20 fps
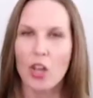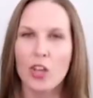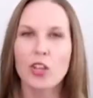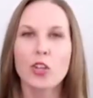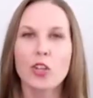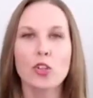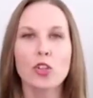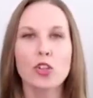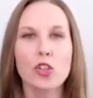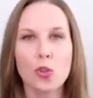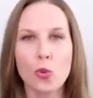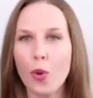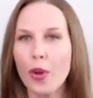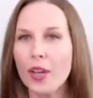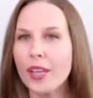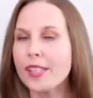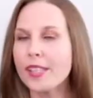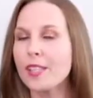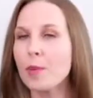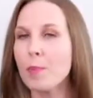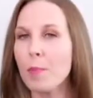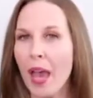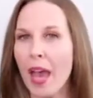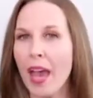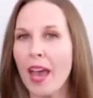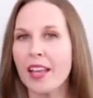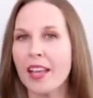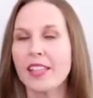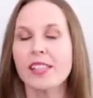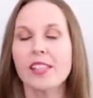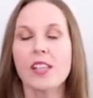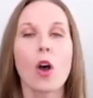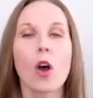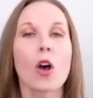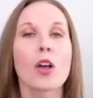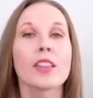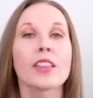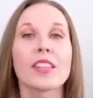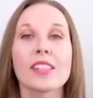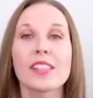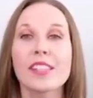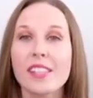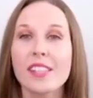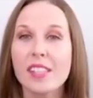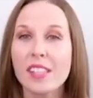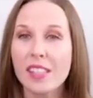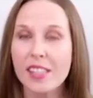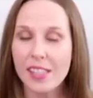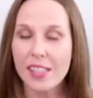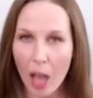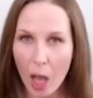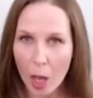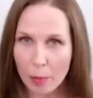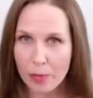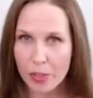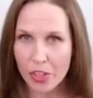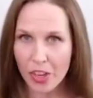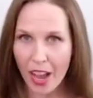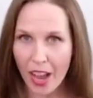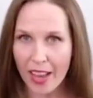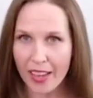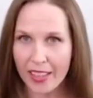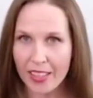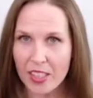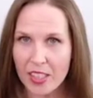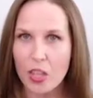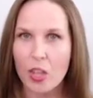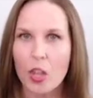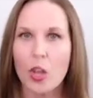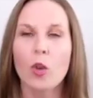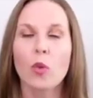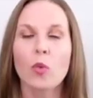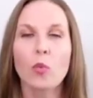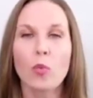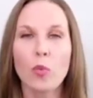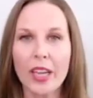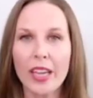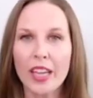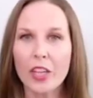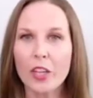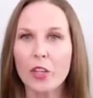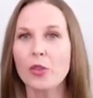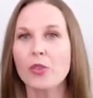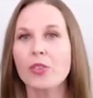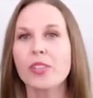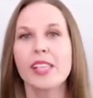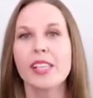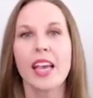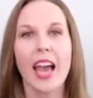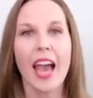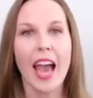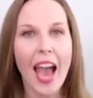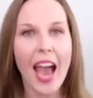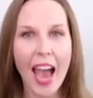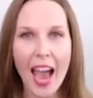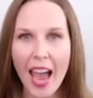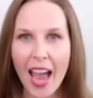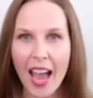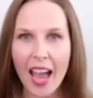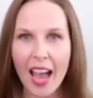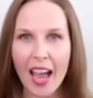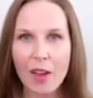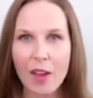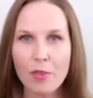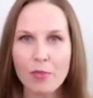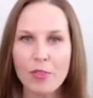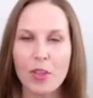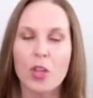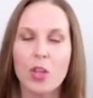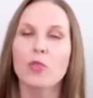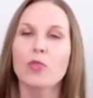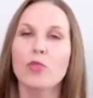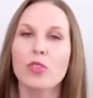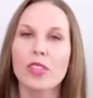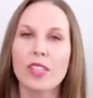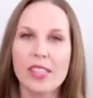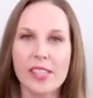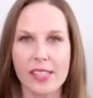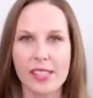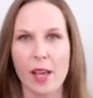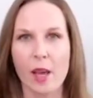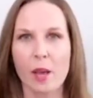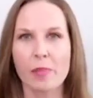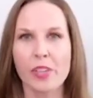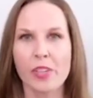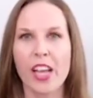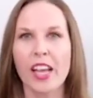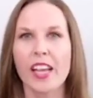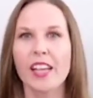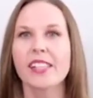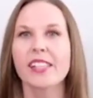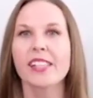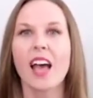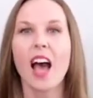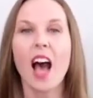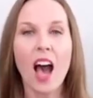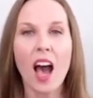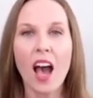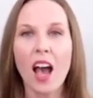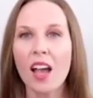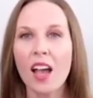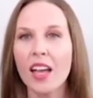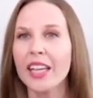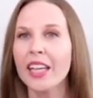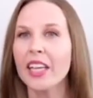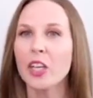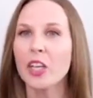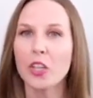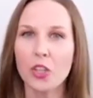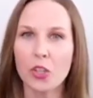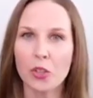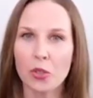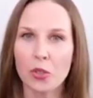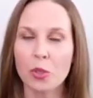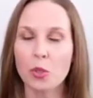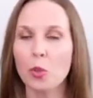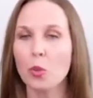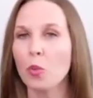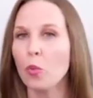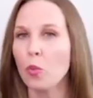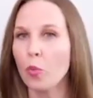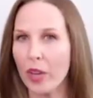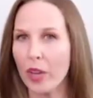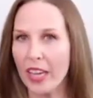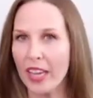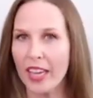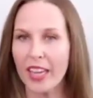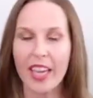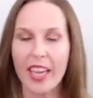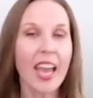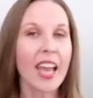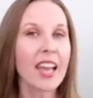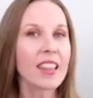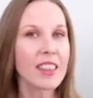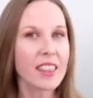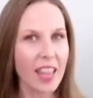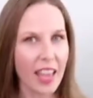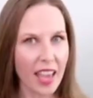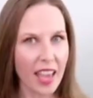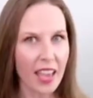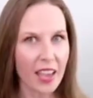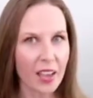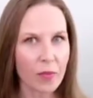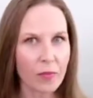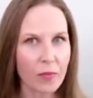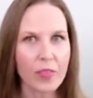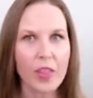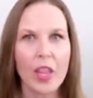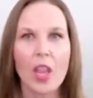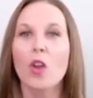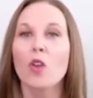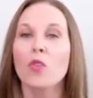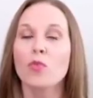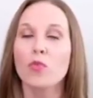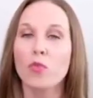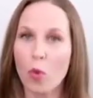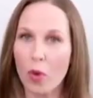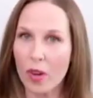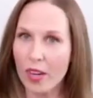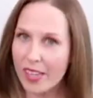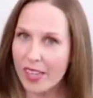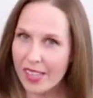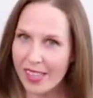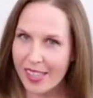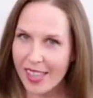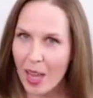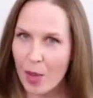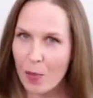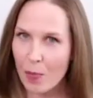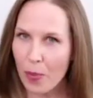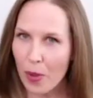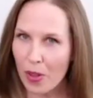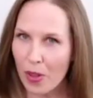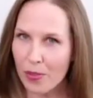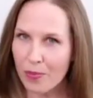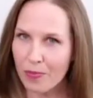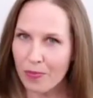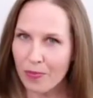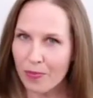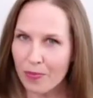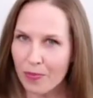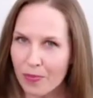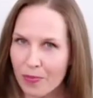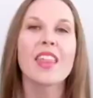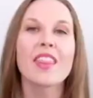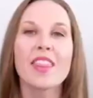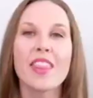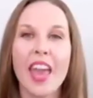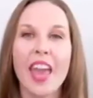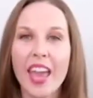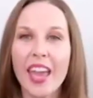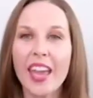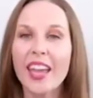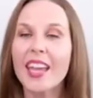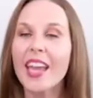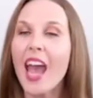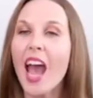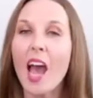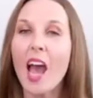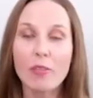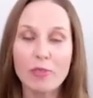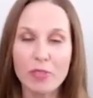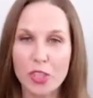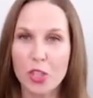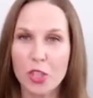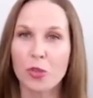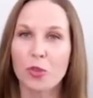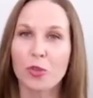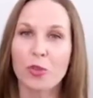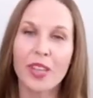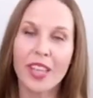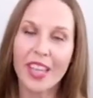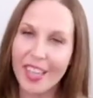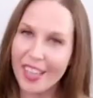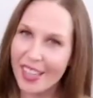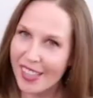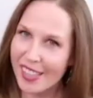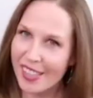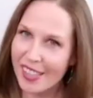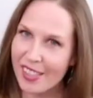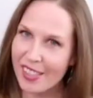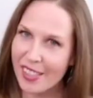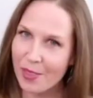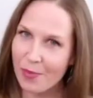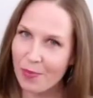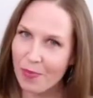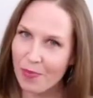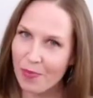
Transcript: Your choice depends on the subject. We use have for the subjects I, you, we, and they. For example, they have 2 kids.